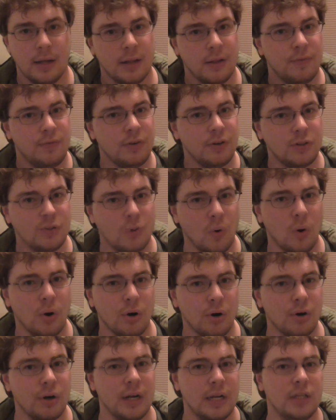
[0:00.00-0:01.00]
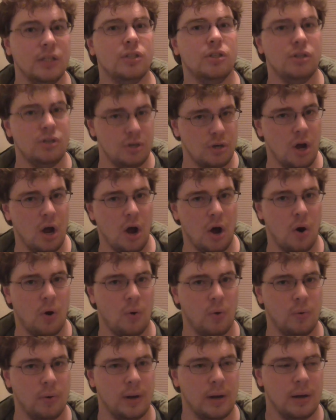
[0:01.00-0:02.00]
The First Order is
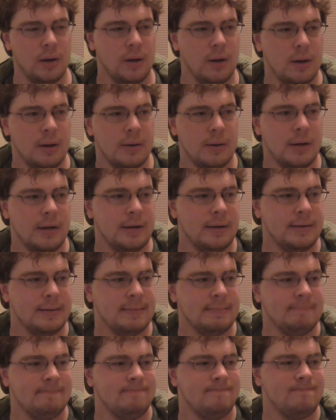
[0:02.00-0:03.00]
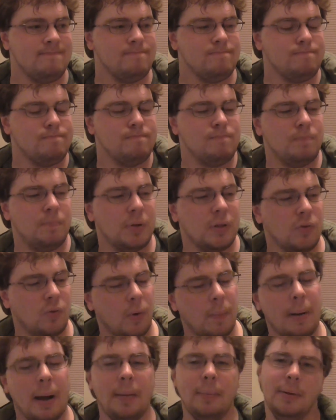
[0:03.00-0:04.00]
known, but the
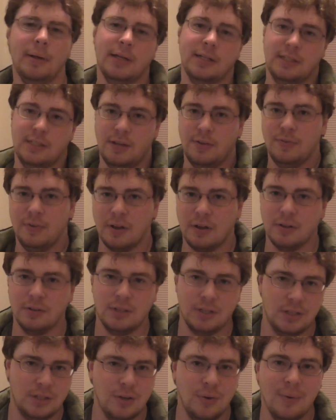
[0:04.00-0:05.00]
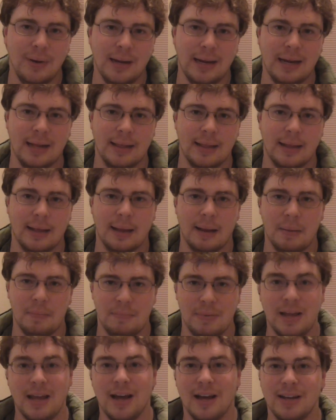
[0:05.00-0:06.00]
Republic has difficulty doing anything
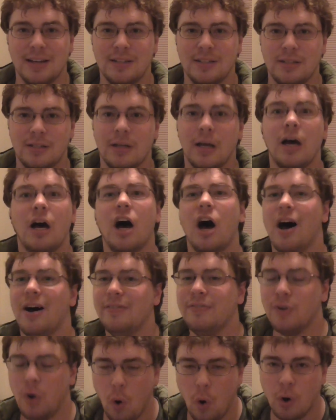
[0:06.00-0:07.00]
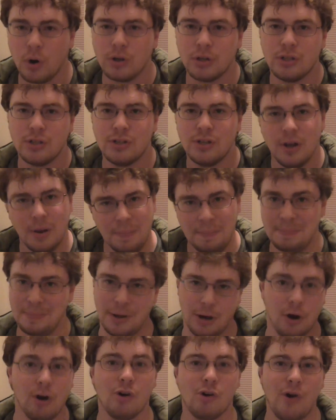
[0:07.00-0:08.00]
because, of course,
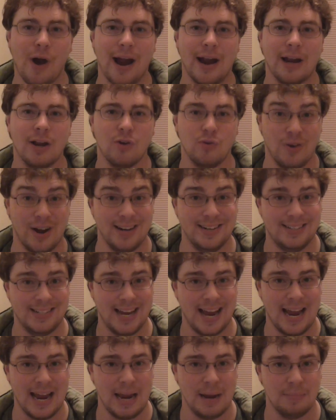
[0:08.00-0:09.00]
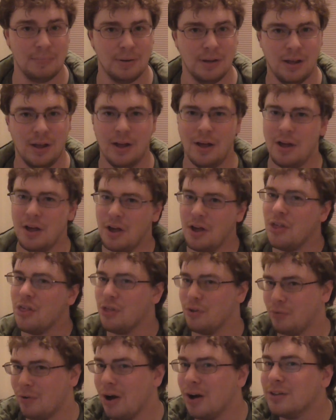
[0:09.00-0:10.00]
bureaucratic red tape.
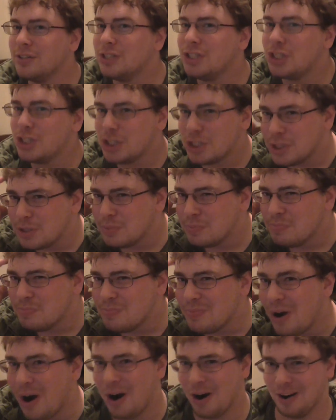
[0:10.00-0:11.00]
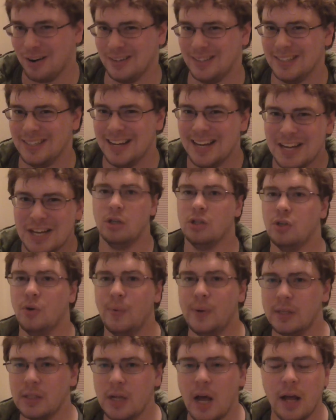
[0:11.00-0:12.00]
Thrawn's smart,
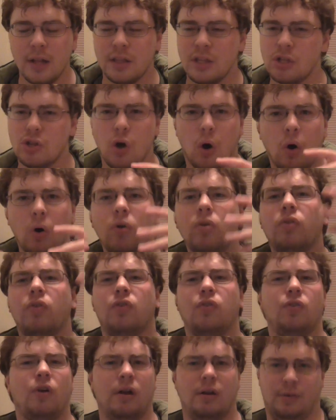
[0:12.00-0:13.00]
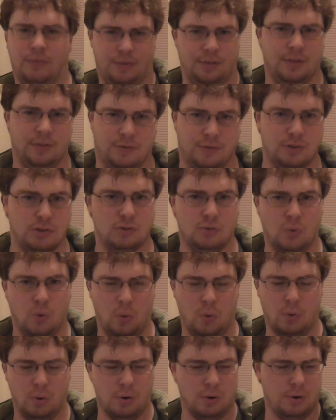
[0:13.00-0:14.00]
so he's got this whole front for the First
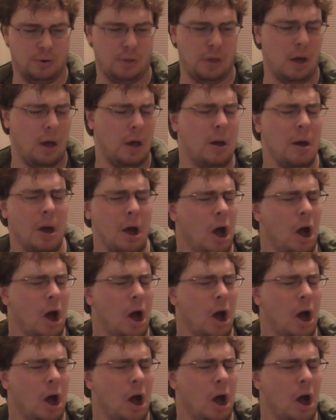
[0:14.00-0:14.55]
Order,